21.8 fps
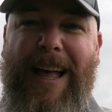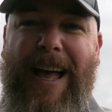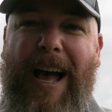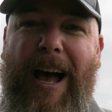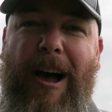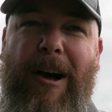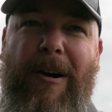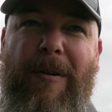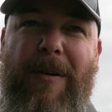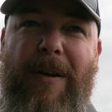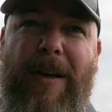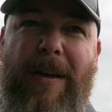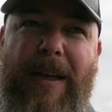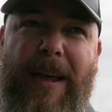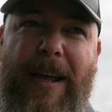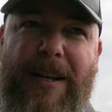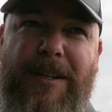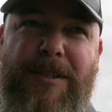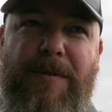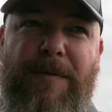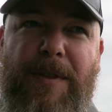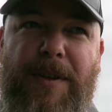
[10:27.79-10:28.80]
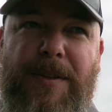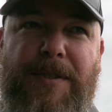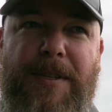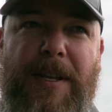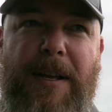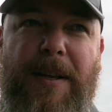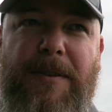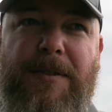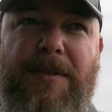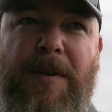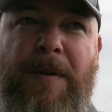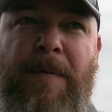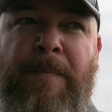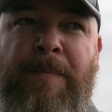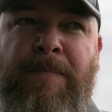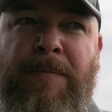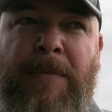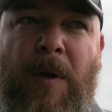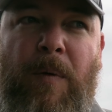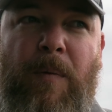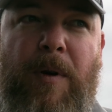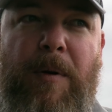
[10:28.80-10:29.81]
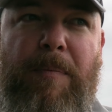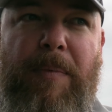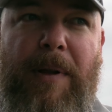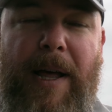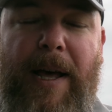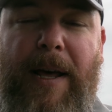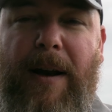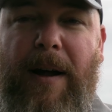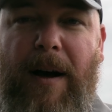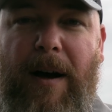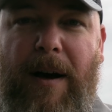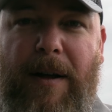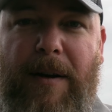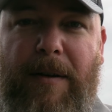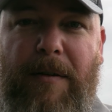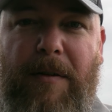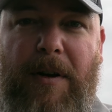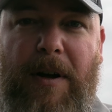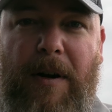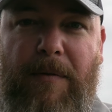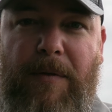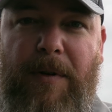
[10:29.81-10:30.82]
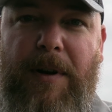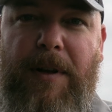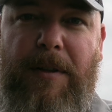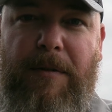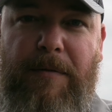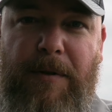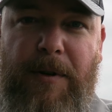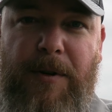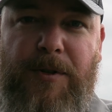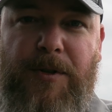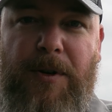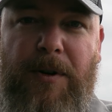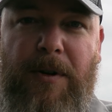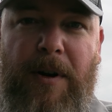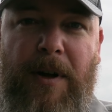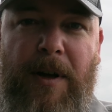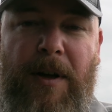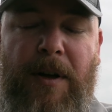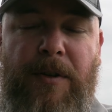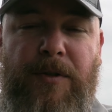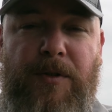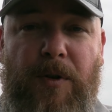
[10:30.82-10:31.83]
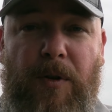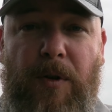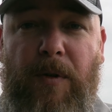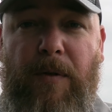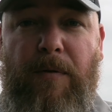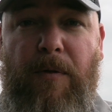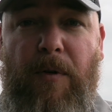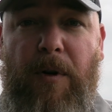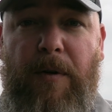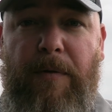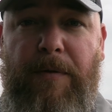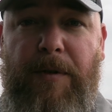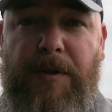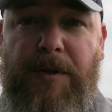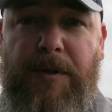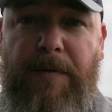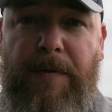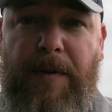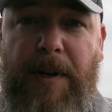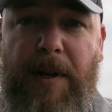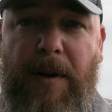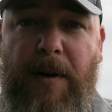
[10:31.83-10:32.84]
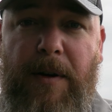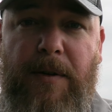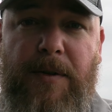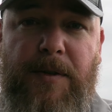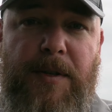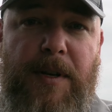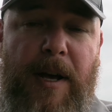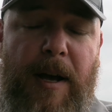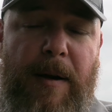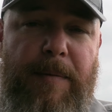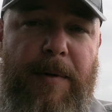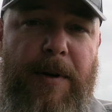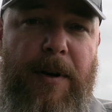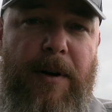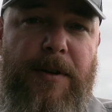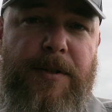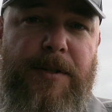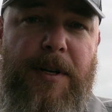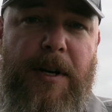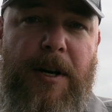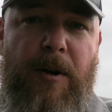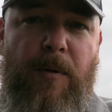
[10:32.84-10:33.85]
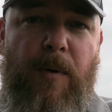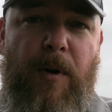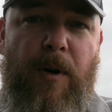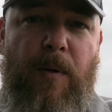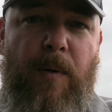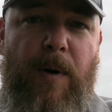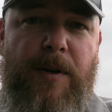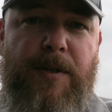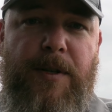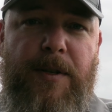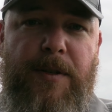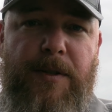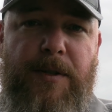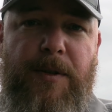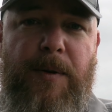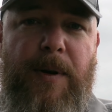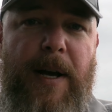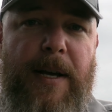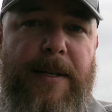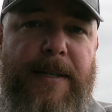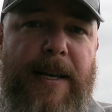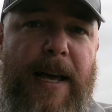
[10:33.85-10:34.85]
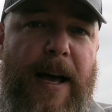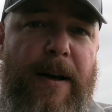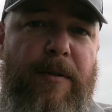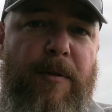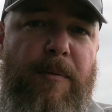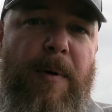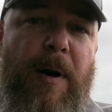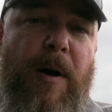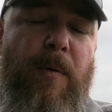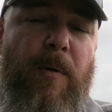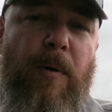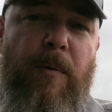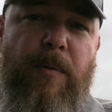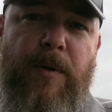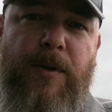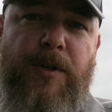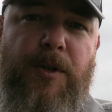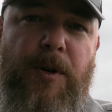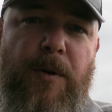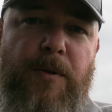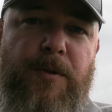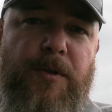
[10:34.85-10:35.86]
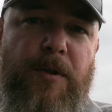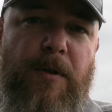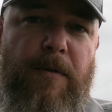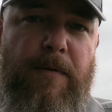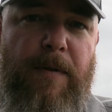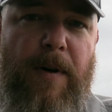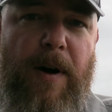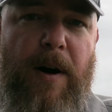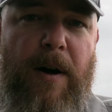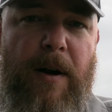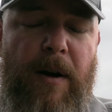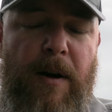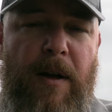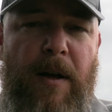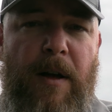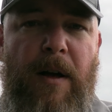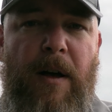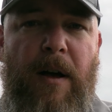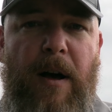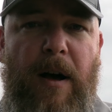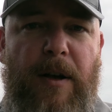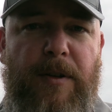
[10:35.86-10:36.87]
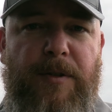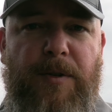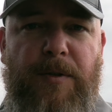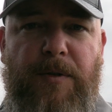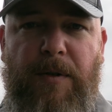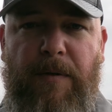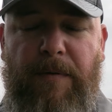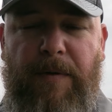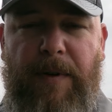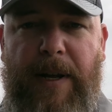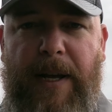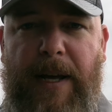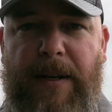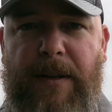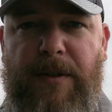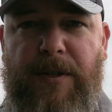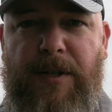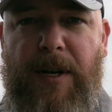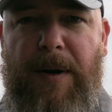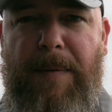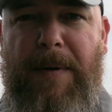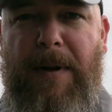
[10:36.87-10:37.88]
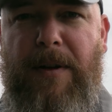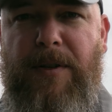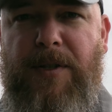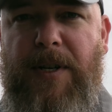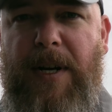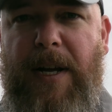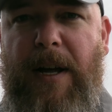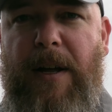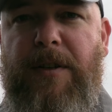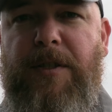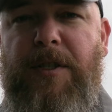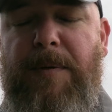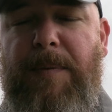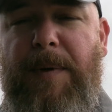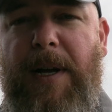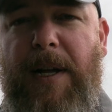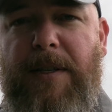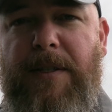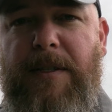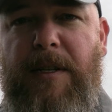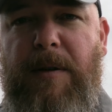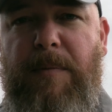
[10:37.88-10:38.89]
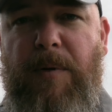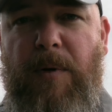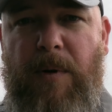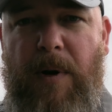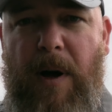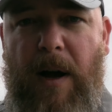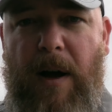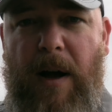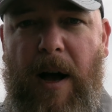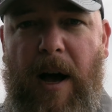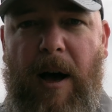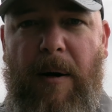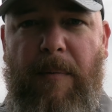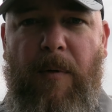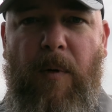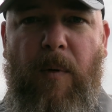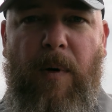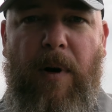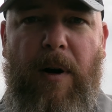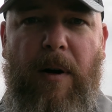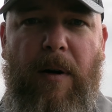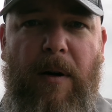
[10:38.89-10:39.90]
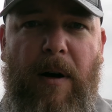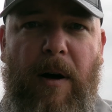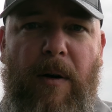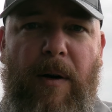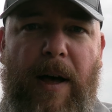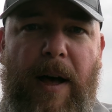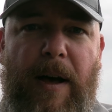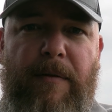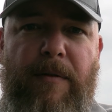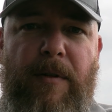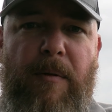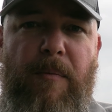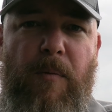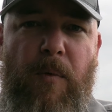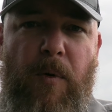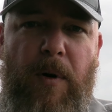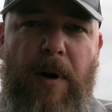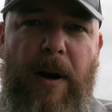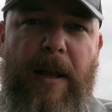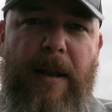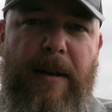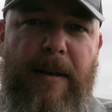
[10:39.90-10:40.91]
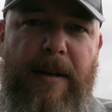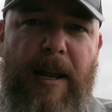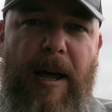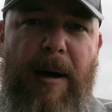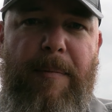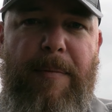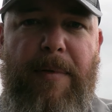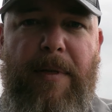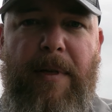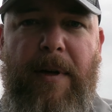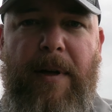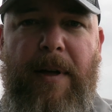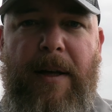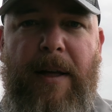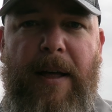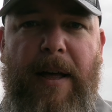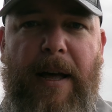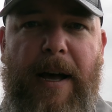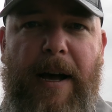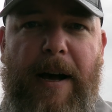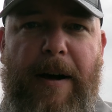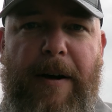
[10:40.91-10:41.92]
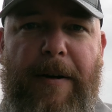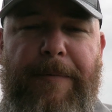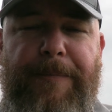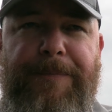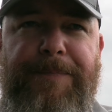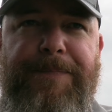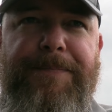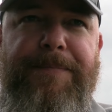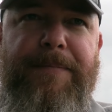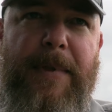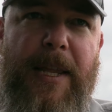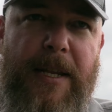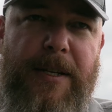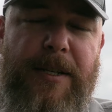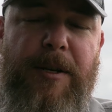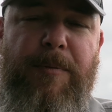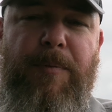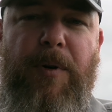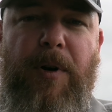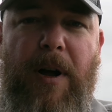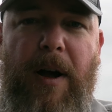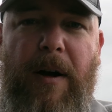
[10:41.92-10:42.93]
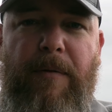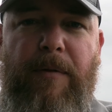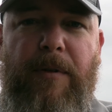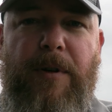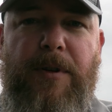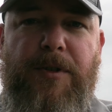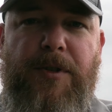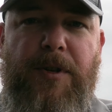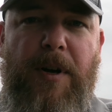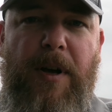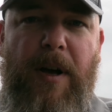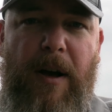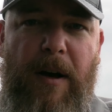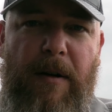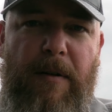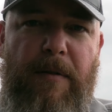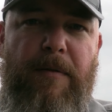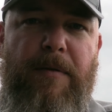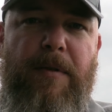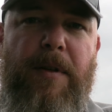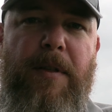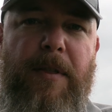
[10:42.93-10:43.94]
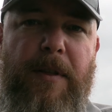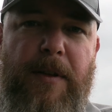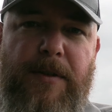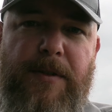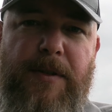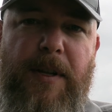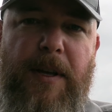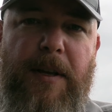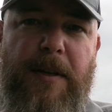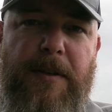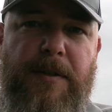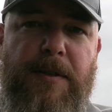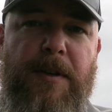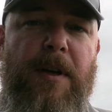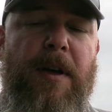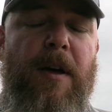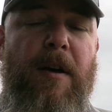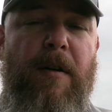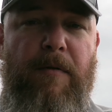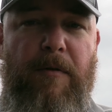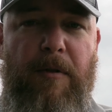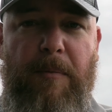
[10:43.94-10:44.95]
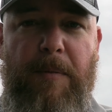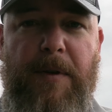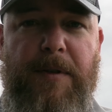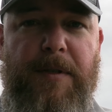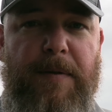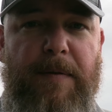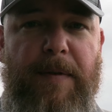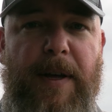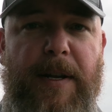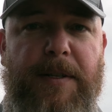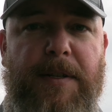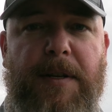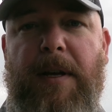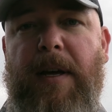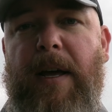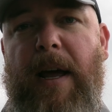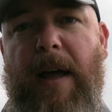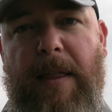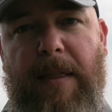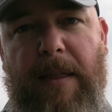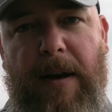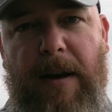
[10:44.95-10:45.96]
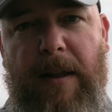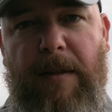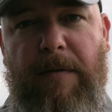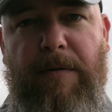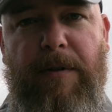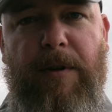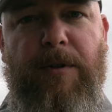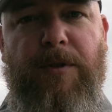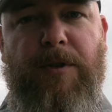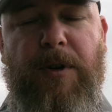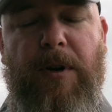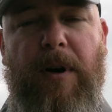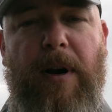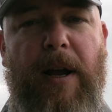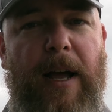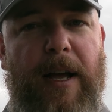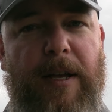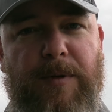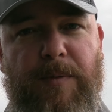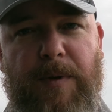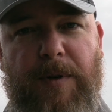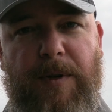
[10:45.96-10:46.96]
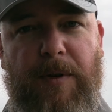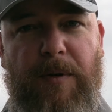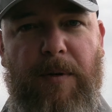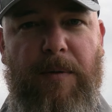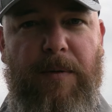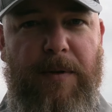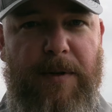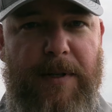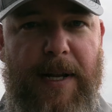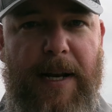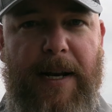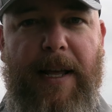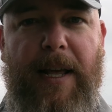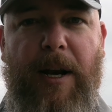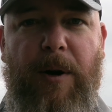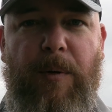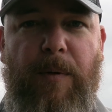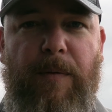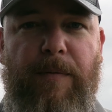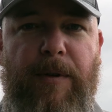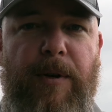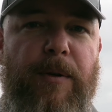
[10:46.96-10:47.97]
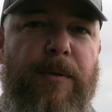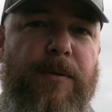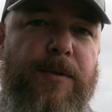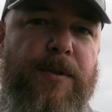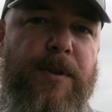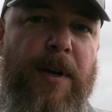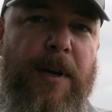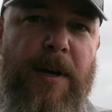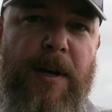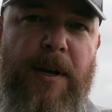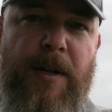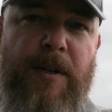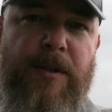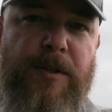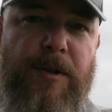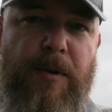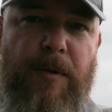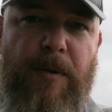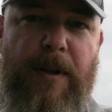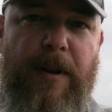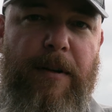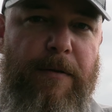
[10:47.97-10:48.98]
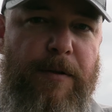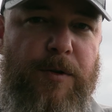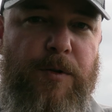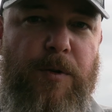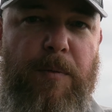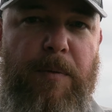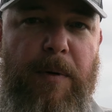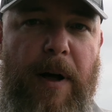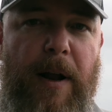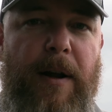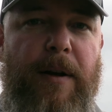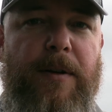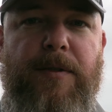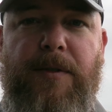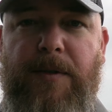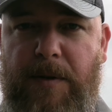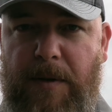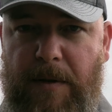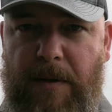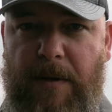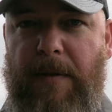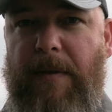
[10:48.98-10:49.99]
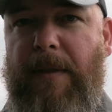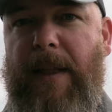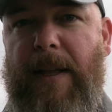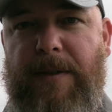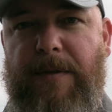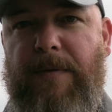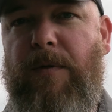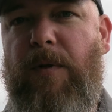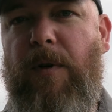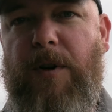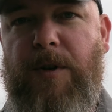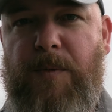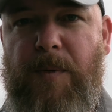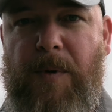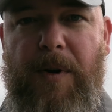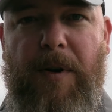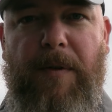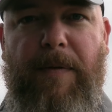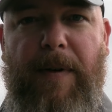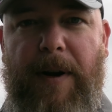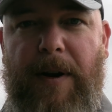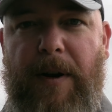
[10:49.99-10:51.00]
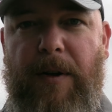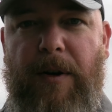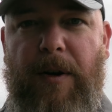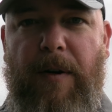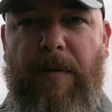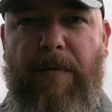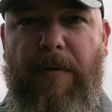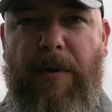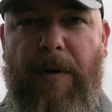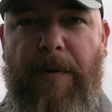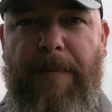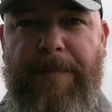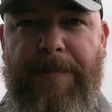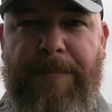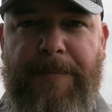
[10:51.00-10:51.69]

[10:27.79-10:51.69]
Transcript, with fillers: Uh, each of these things we plan on covering in the future, so look for it in future videos. I'm curious to hear what questions you guys have about what we showed so far. Also, don't forget to check, check out g b guns depot dot com, where I'll have more in-depth, uh, deeper coverage of these things from this event, and then in the future as we do dedicated reviews to individual products. That's of course where you'll find all your info.